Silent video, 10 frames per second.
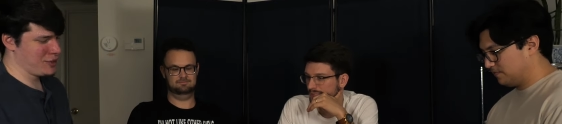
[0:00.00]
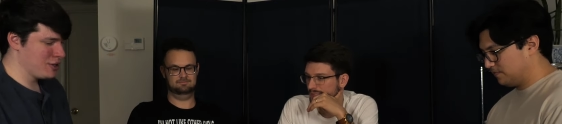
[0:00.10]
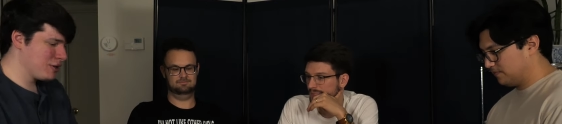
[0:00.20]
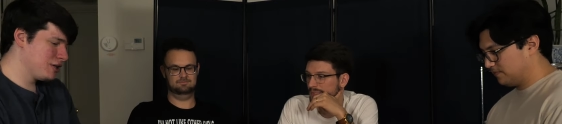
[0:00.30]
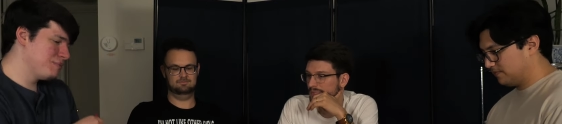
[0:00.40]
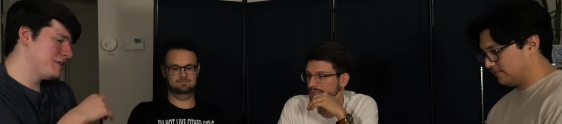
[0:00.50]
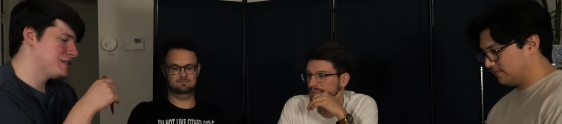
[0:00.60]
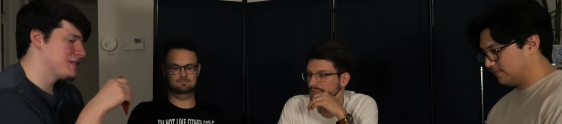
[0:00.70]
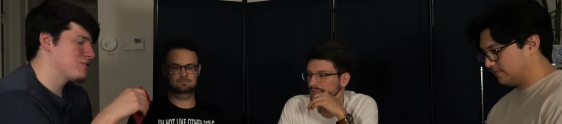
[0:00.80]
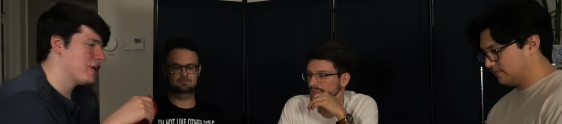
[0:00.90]
Speaker 1: you're going to
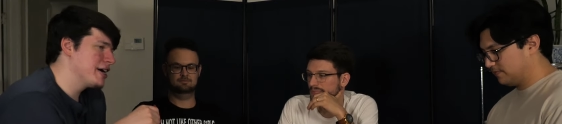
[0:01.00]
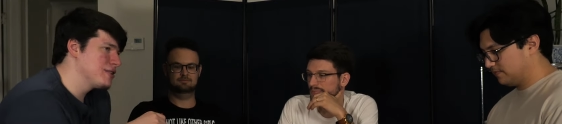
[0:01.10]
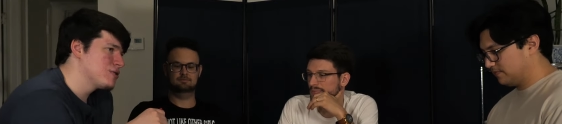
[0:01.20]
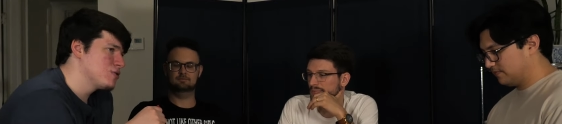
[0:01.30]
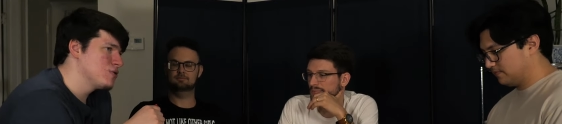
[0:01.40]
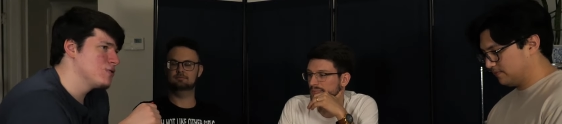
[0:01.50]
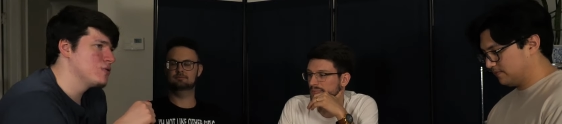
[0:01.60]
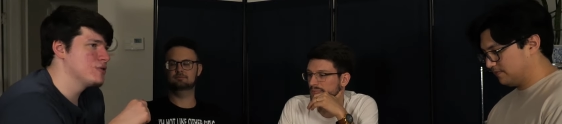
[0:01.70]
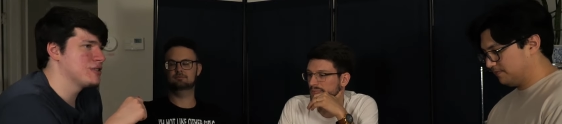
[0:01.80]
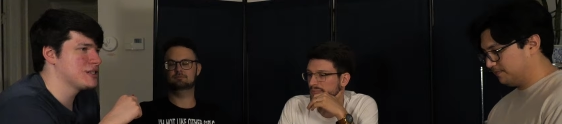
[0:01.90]
be trying
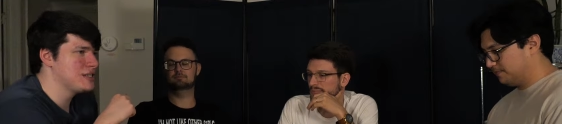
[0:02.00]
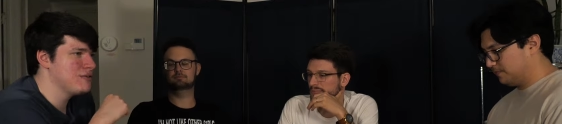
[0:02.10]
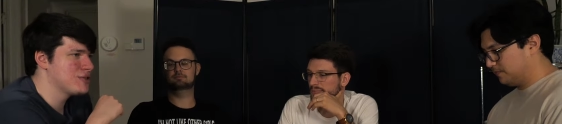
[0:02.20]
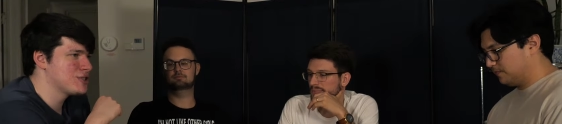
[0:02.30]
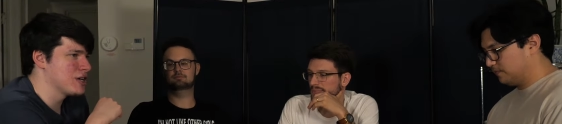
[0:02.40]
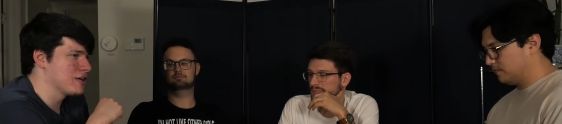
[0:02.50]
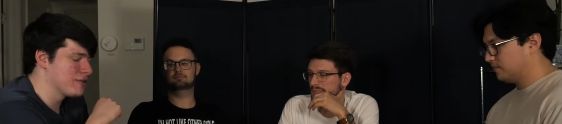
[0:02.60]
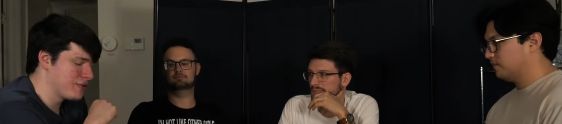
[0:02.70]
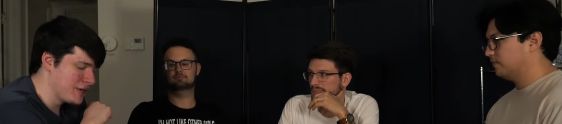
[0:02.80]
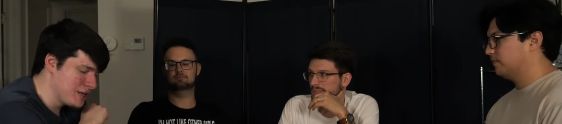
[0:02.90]
to deceive the
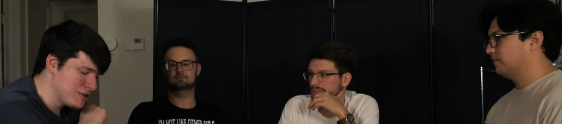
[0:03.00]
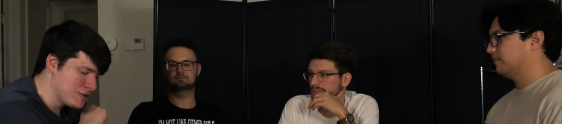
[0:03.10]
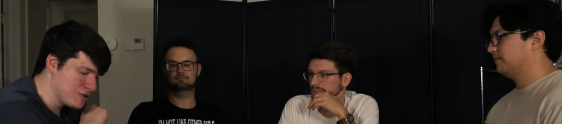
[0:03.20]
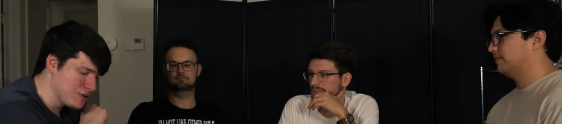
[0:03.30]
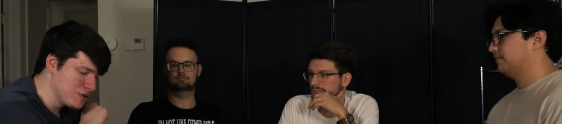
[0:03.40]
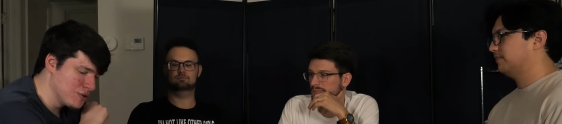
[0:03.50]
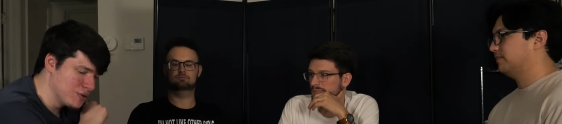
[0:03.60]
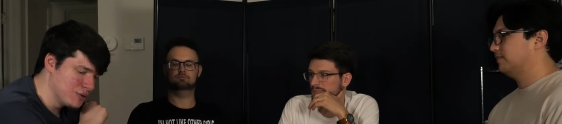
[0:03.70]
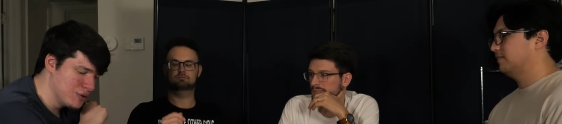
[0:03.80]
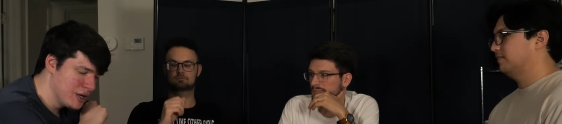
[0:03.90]
sheriff
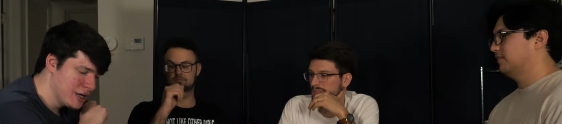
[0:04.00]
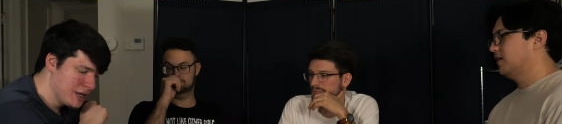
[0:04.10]
into...